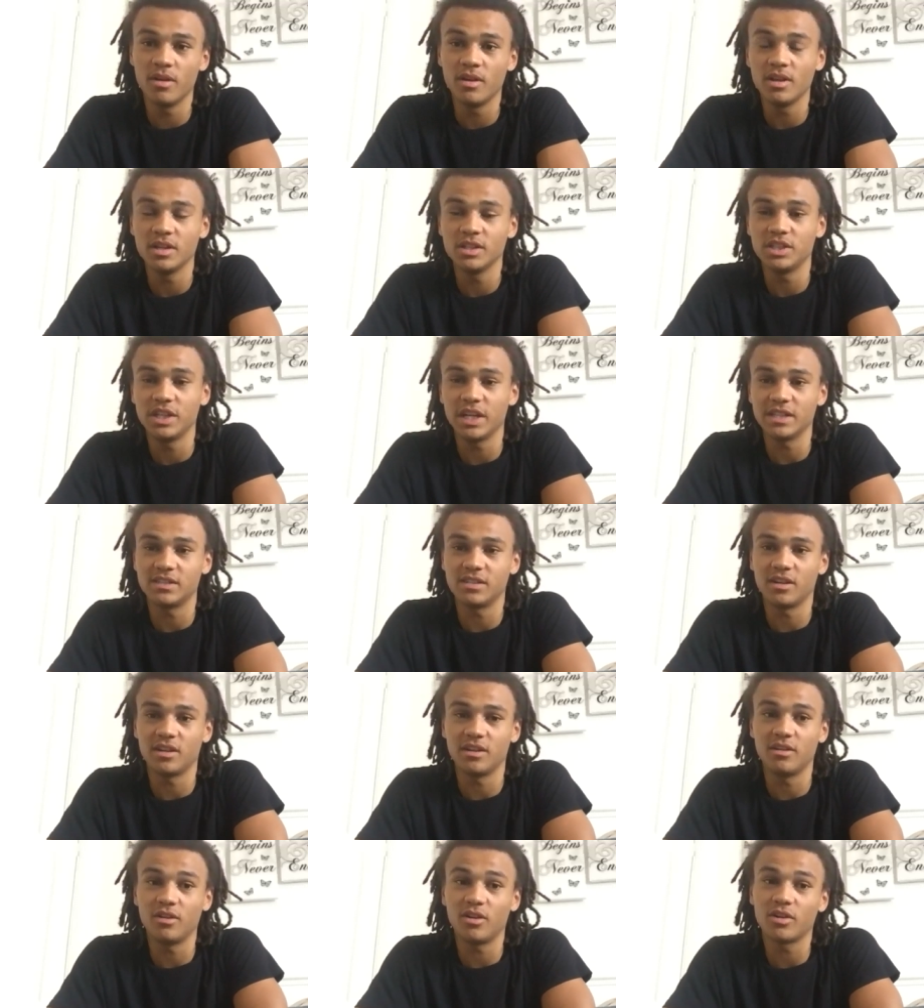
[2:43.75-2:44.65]
She had
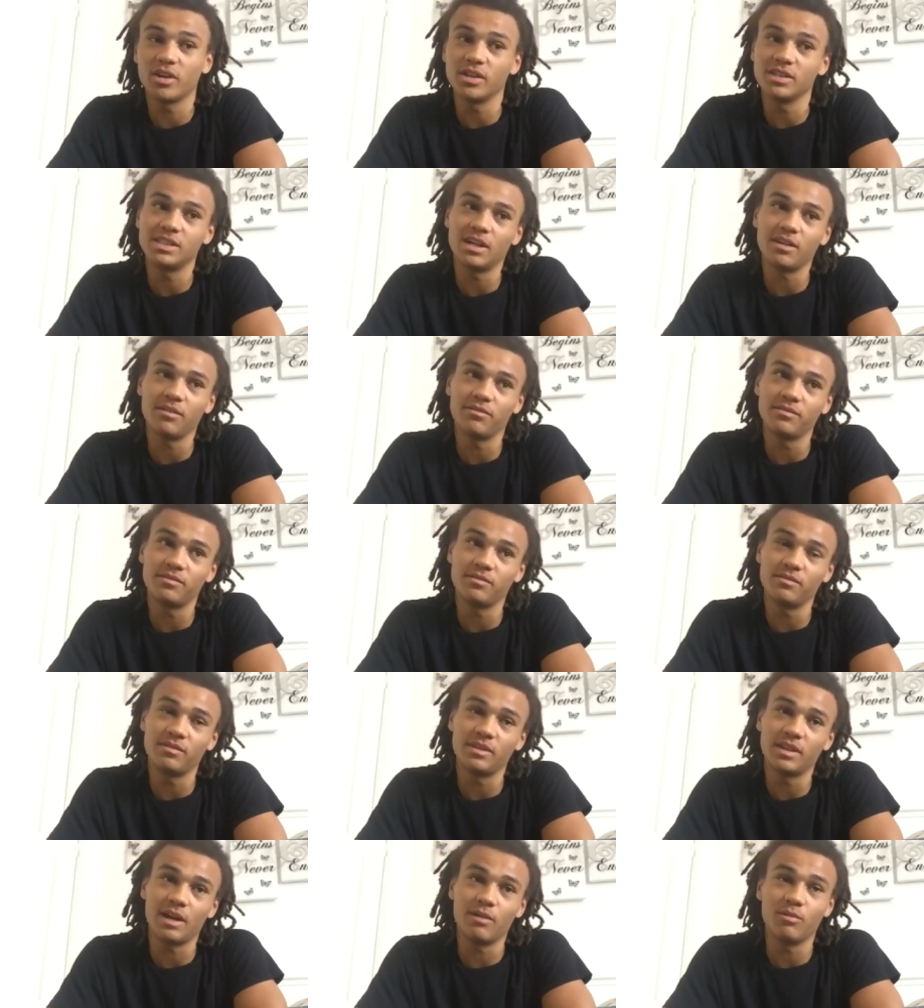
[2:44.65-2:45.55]
to lock herself
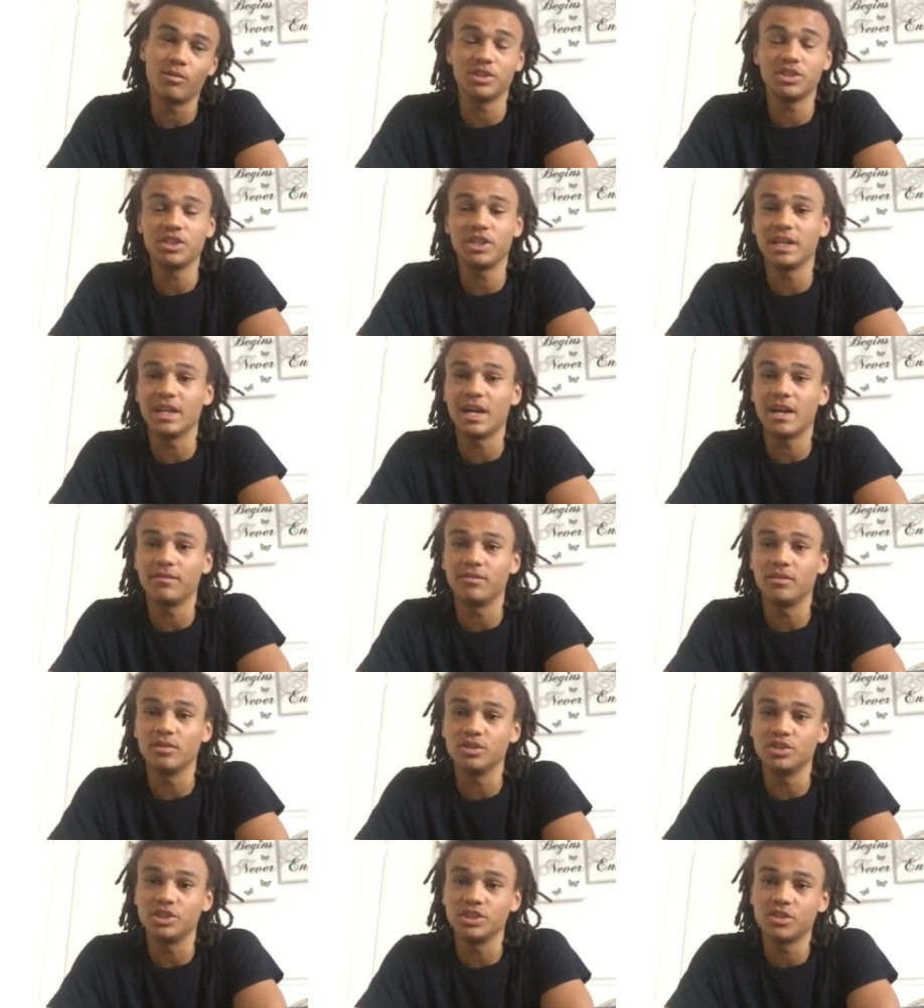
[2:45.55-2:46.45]
down. Well, she didn't have
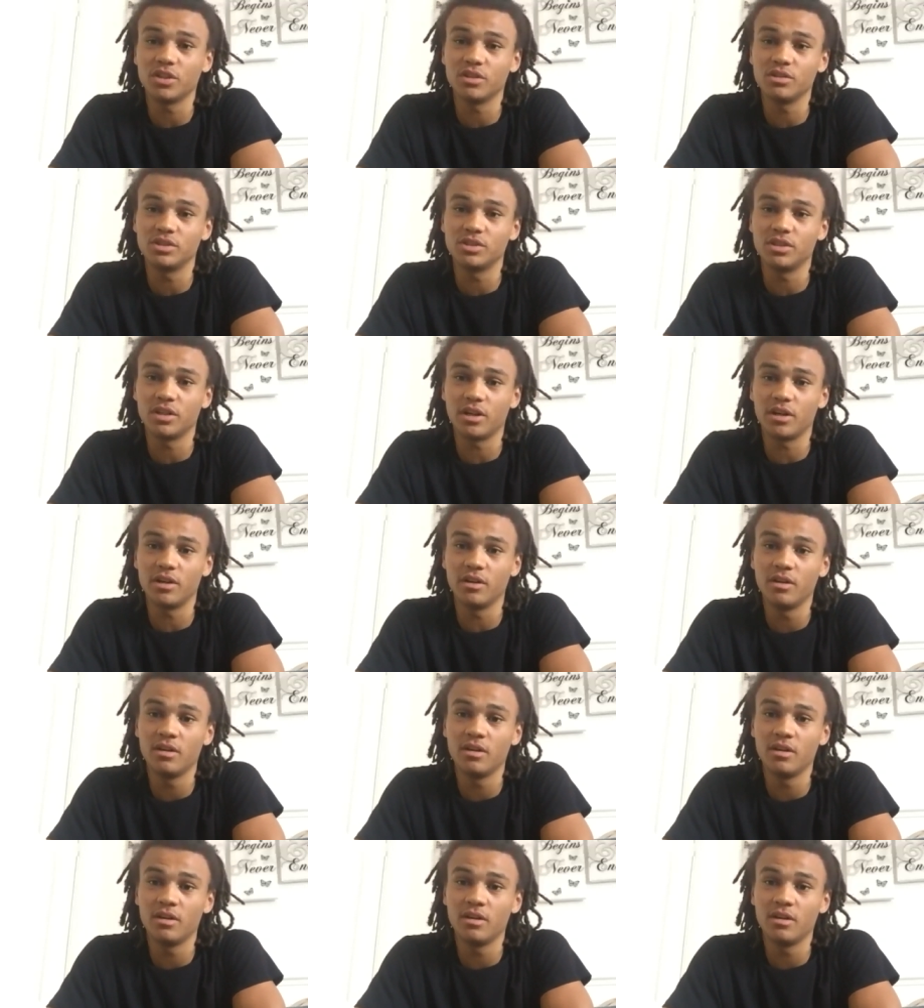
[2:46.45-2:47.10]
to. She chose to